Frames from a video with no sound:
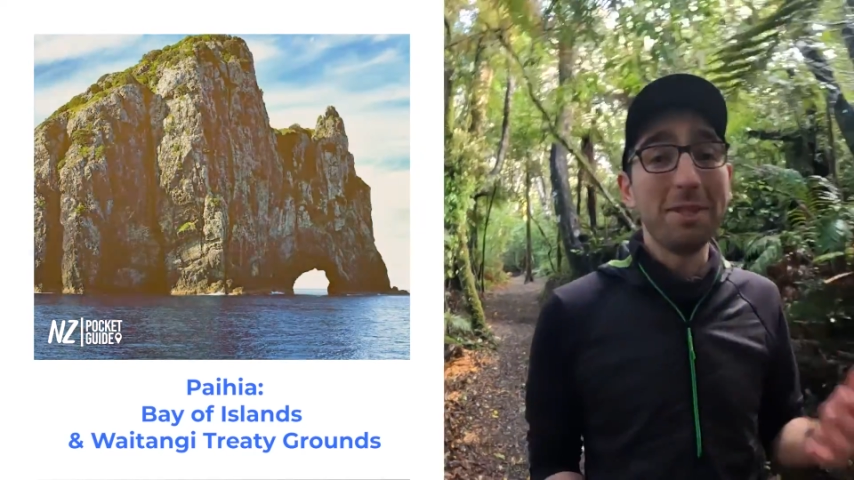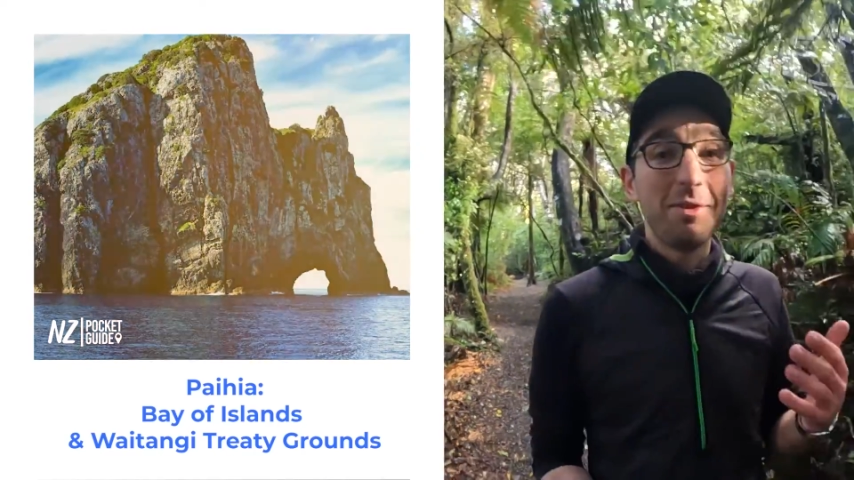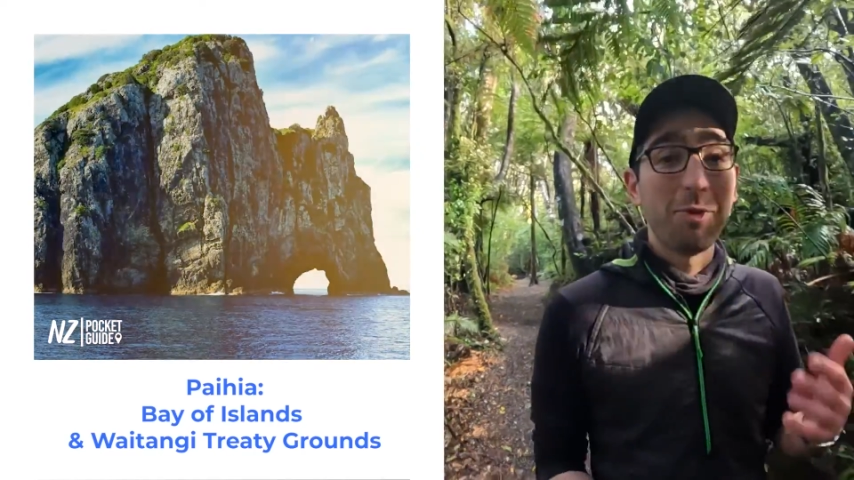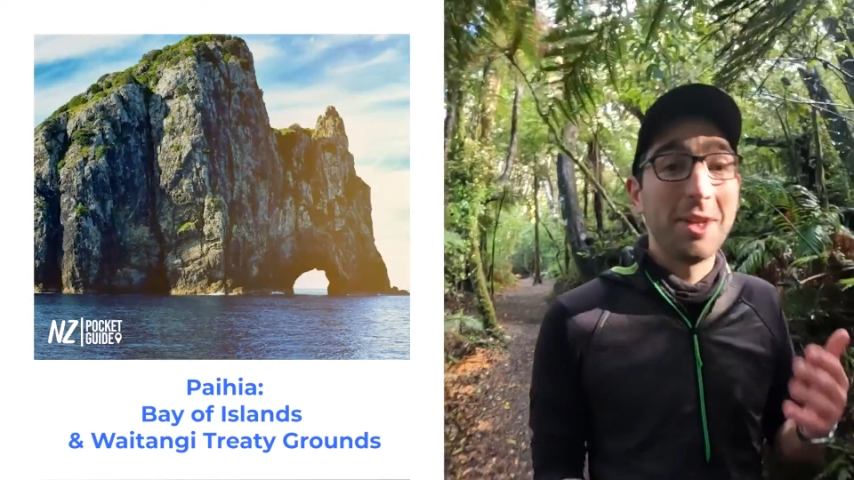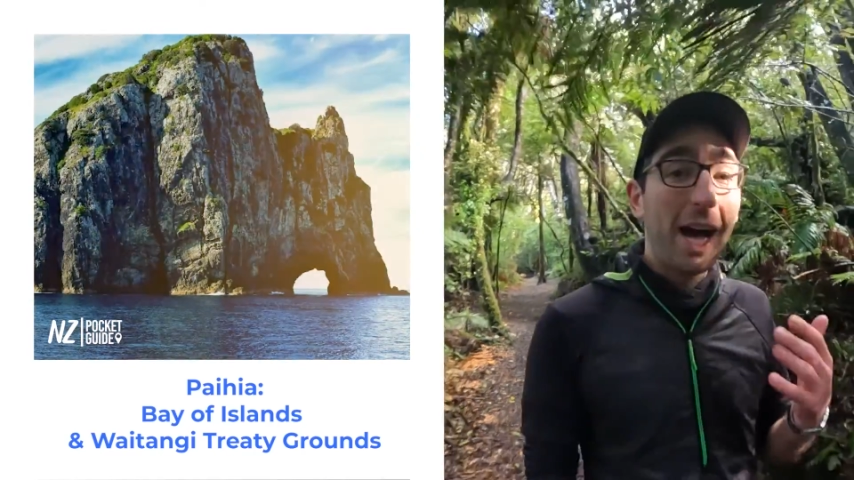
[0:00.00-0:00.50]

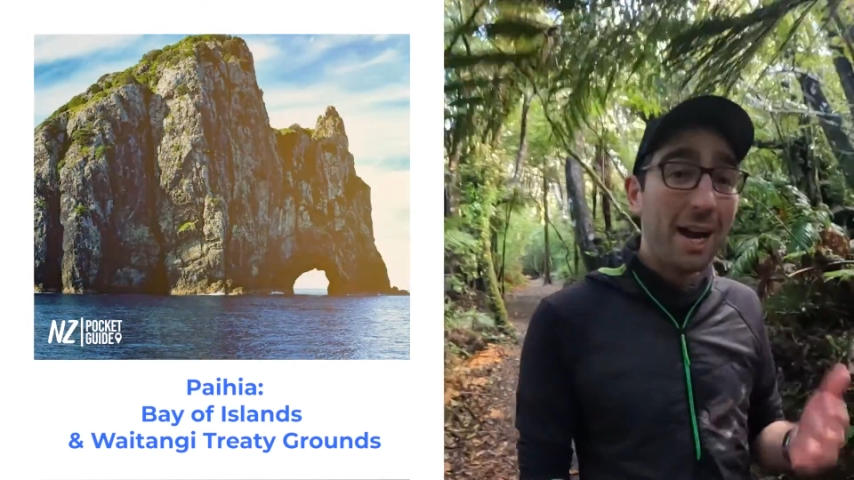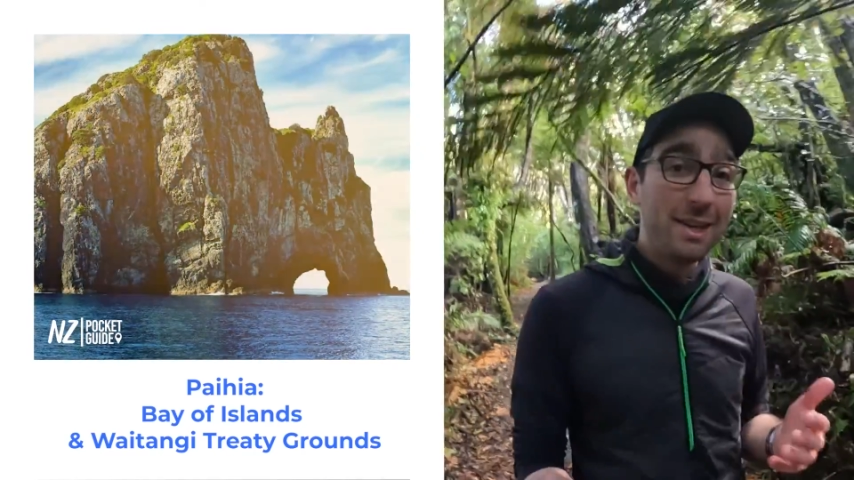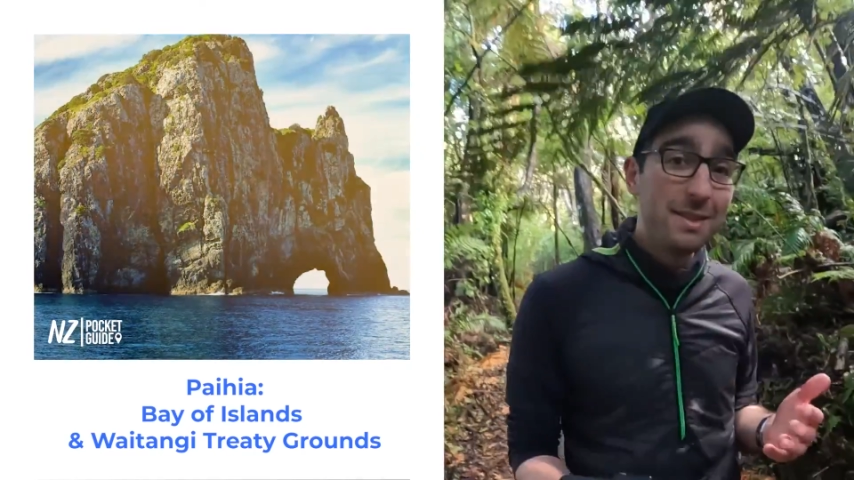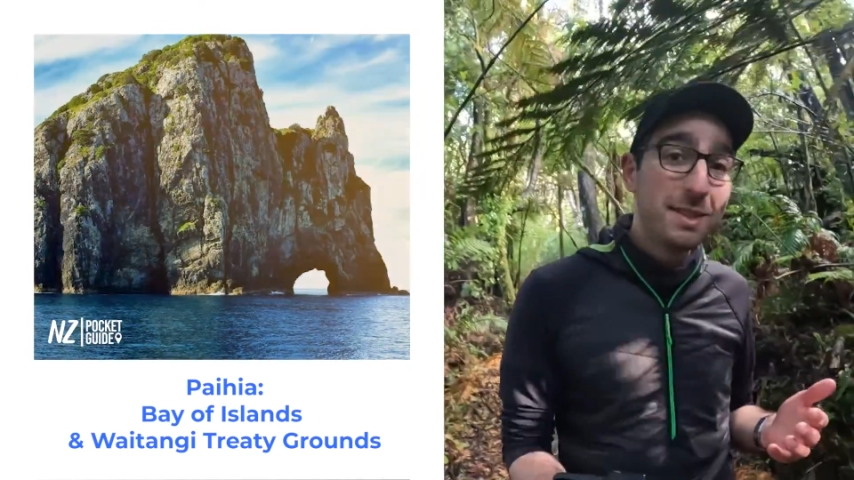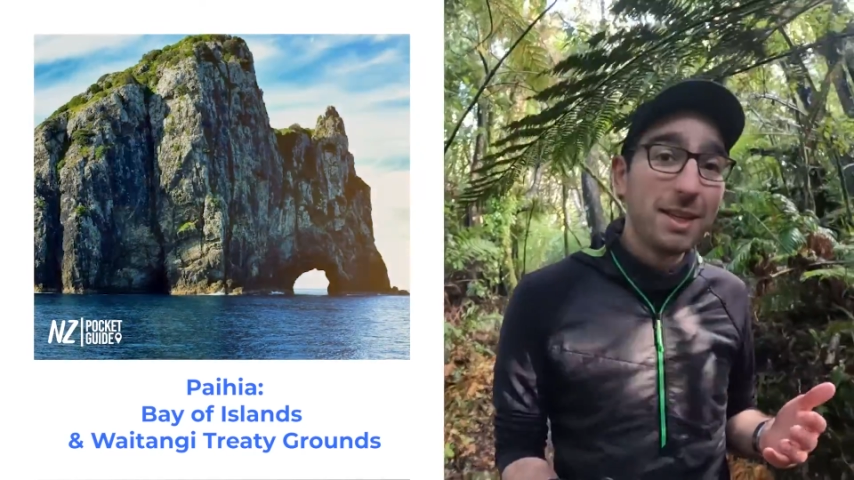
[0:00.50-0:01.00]
different
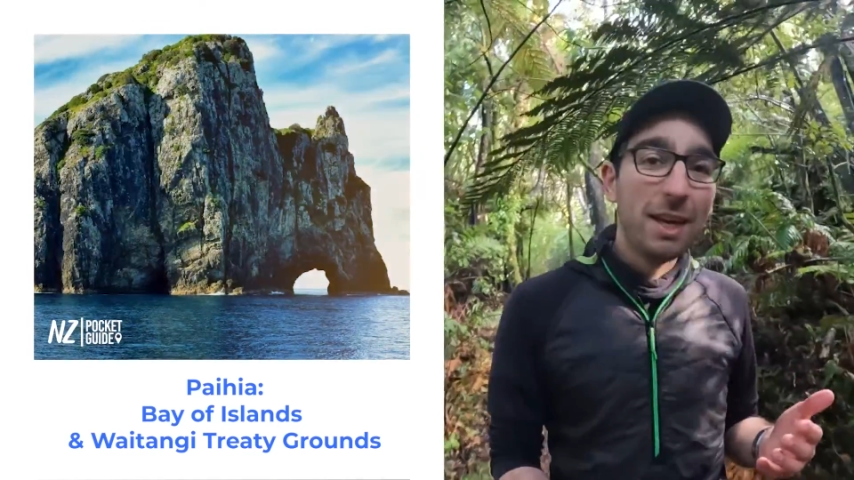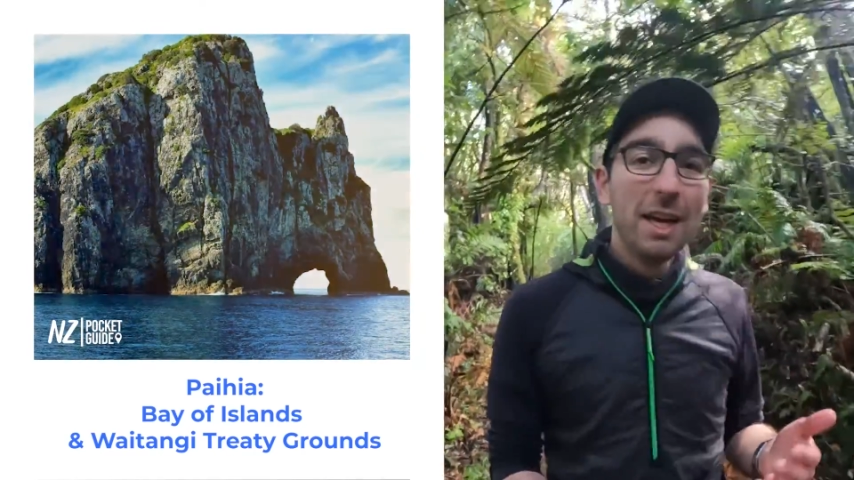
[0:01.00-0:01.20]
islands.